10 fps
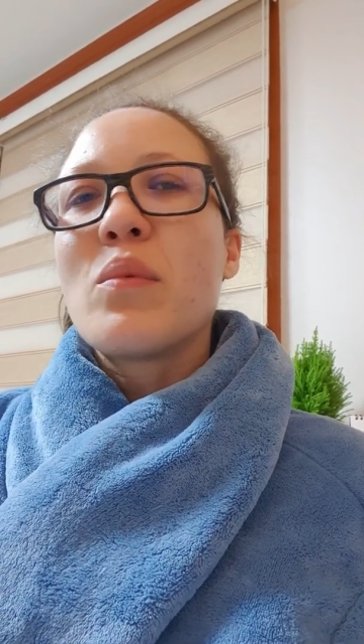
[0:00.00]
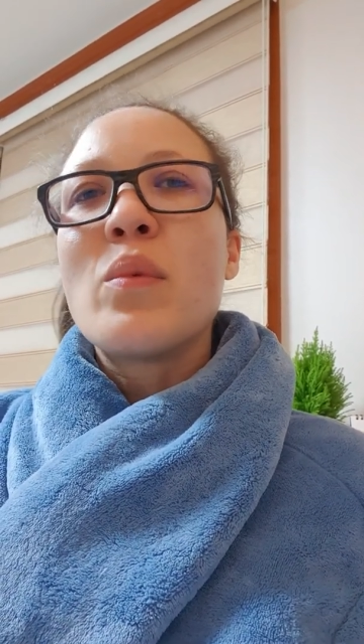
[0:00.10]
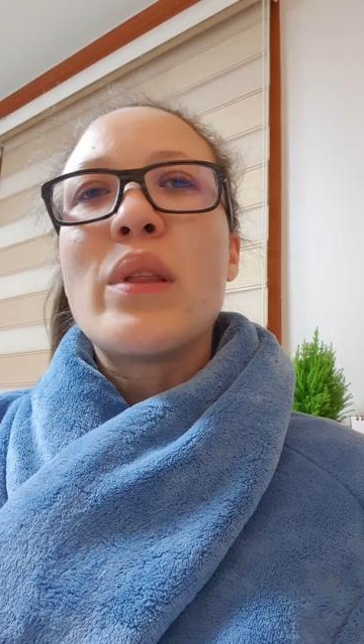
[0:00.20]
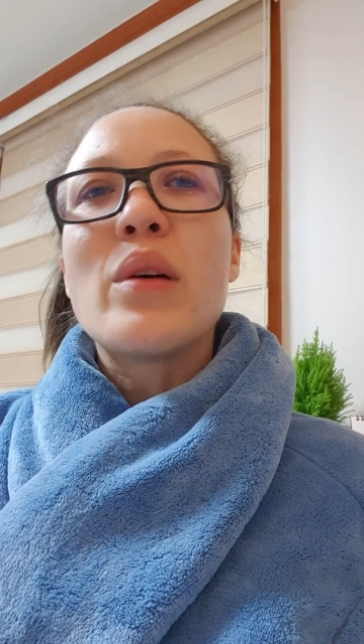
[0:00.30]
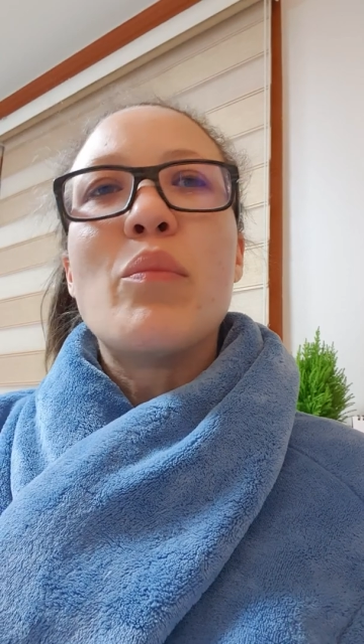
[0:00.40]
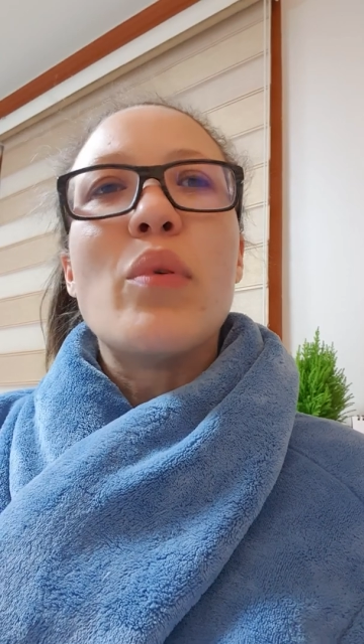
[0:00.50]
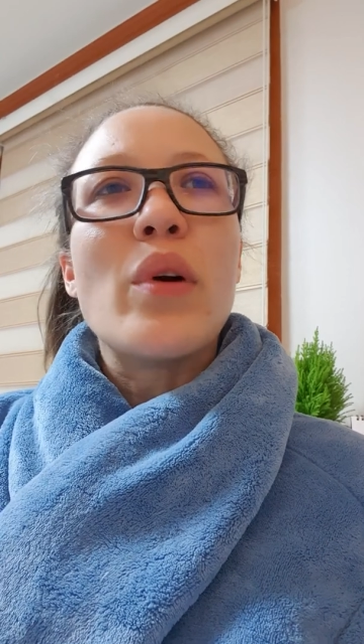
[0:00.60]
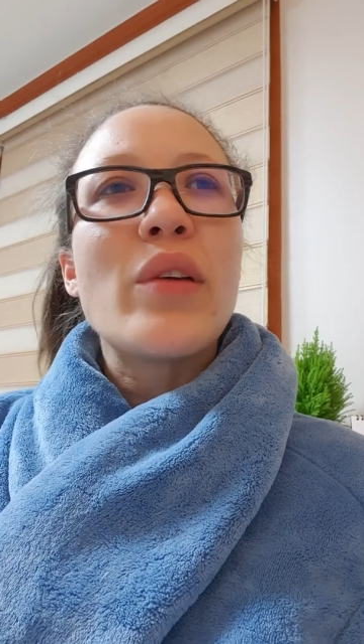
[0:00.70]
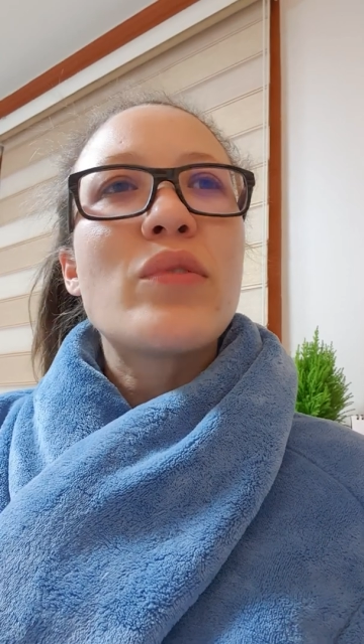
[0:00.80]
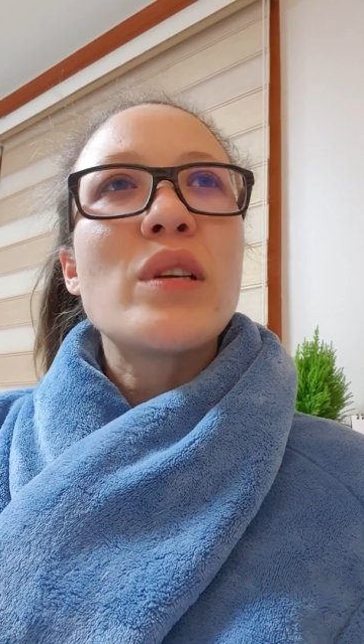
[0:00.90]
with a
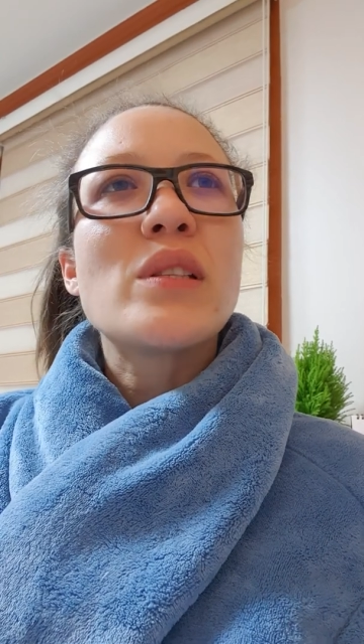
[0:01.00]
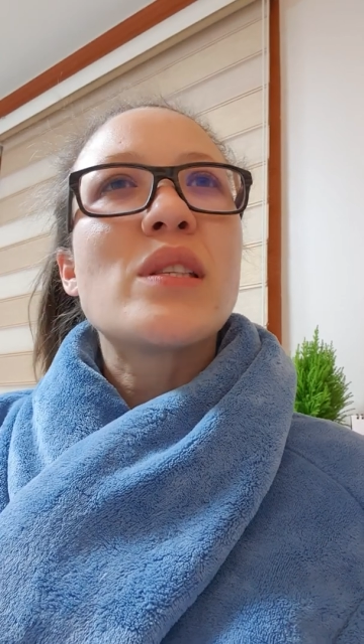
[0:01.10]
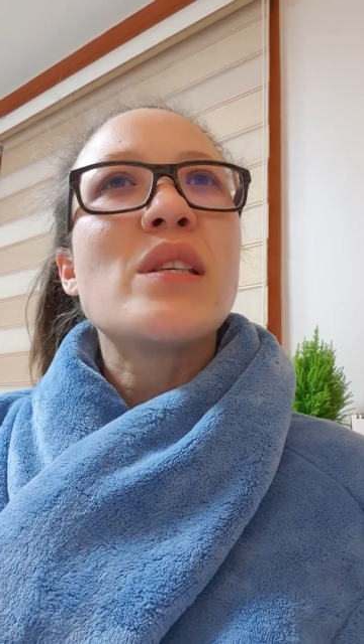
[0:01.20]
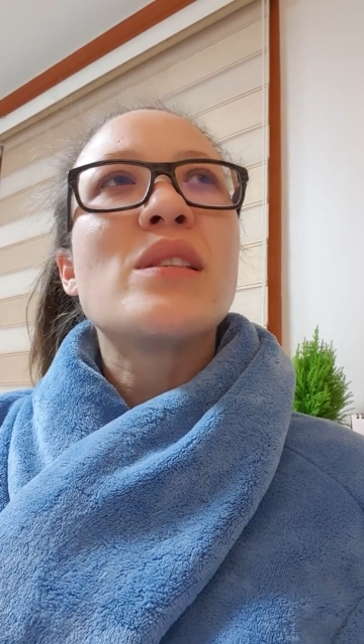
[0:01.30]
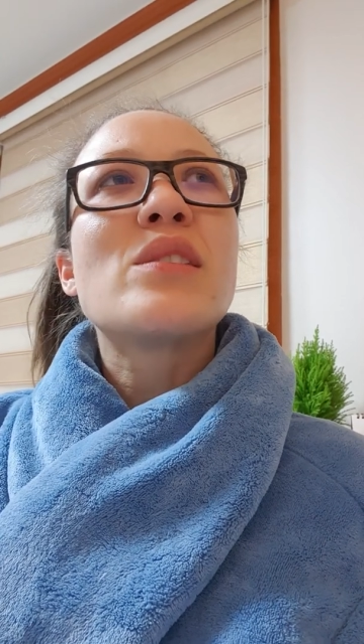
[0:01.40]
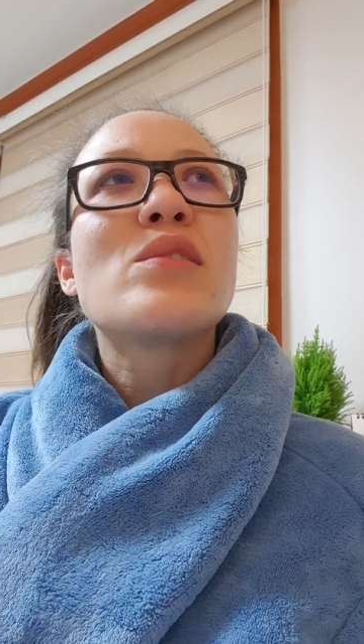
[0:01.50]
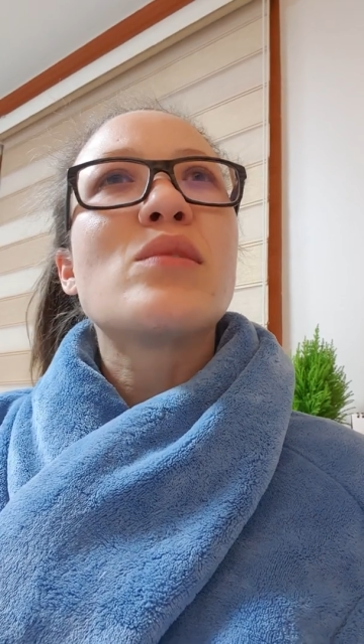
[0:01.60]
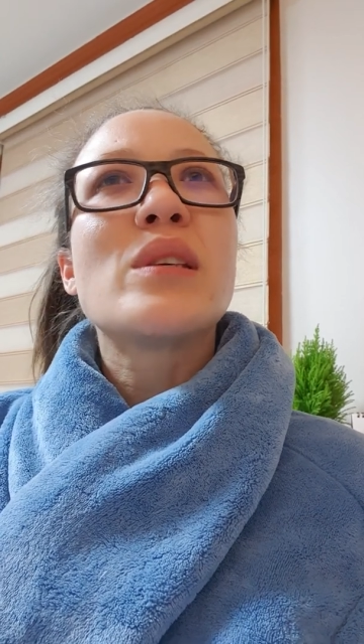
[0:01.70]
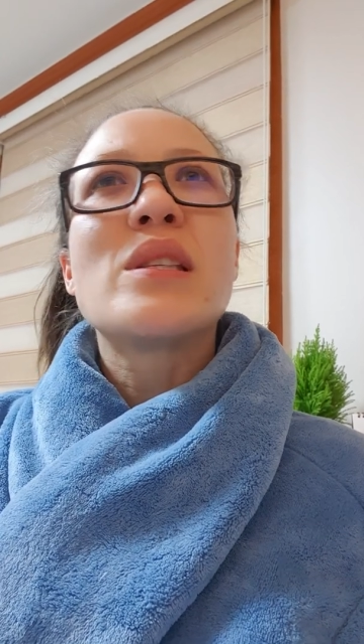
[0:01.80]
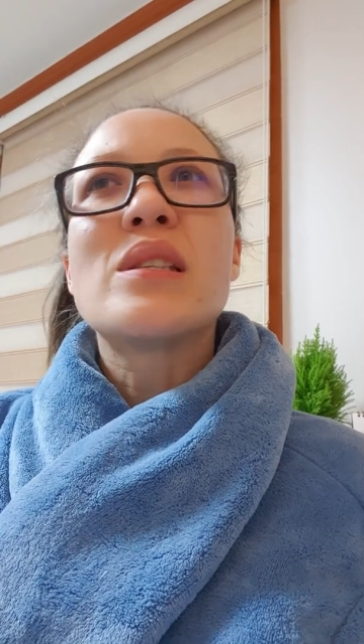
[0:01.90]
boyfriend ceases
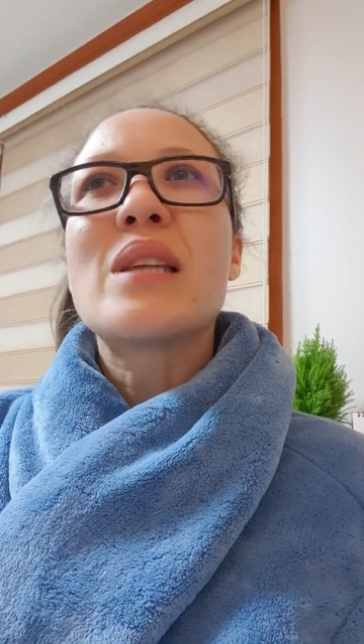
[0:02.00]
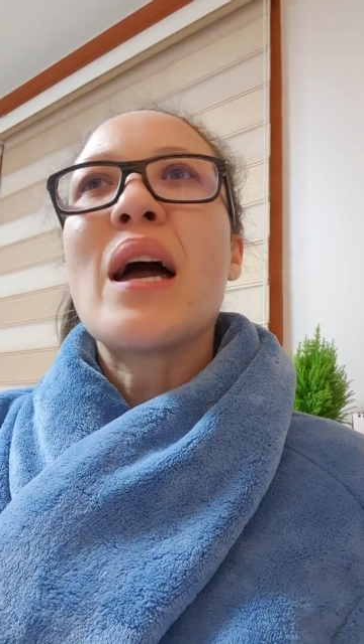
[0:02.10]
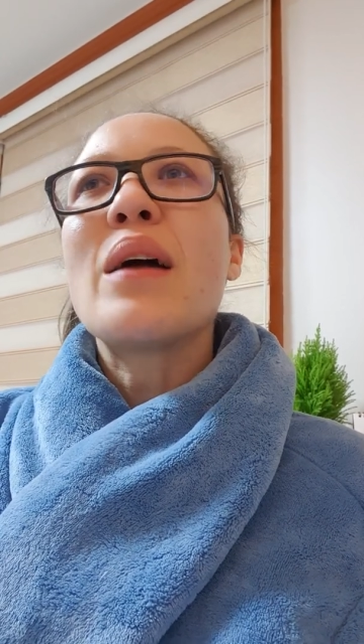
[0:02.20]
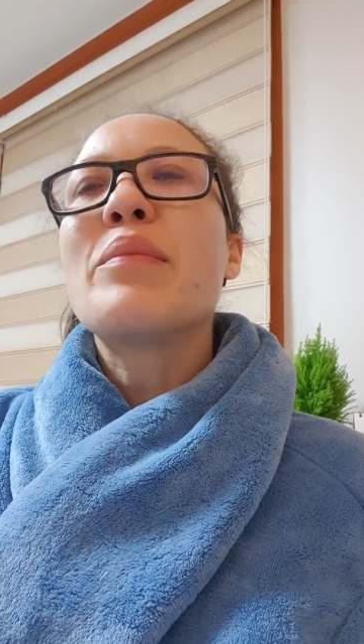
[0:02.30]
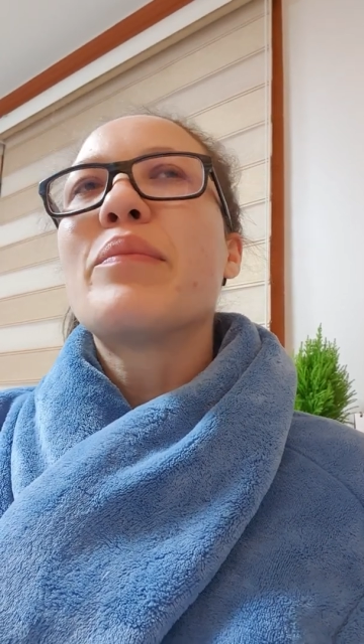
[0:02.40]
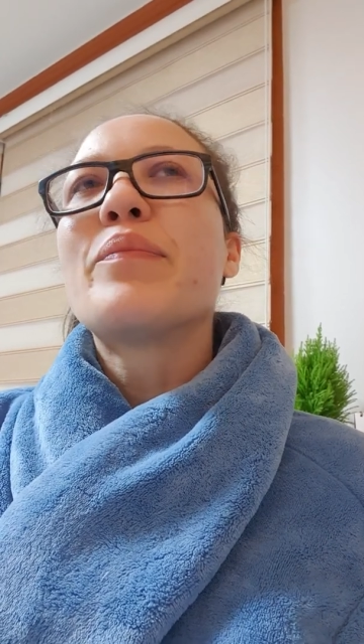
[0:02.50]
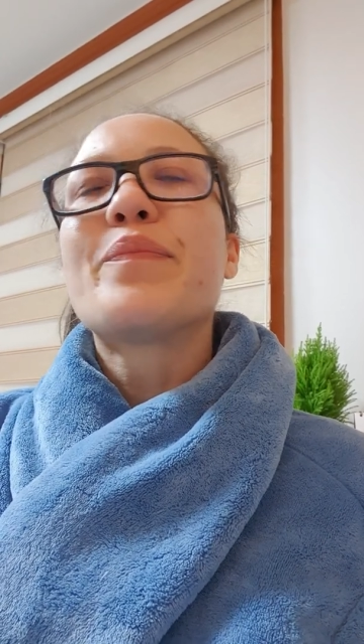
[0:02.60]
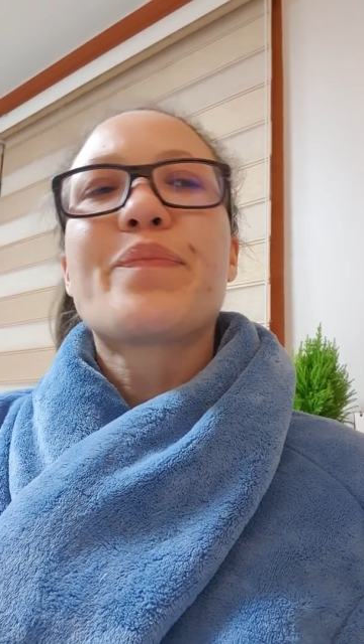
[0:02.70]
to exist, I'm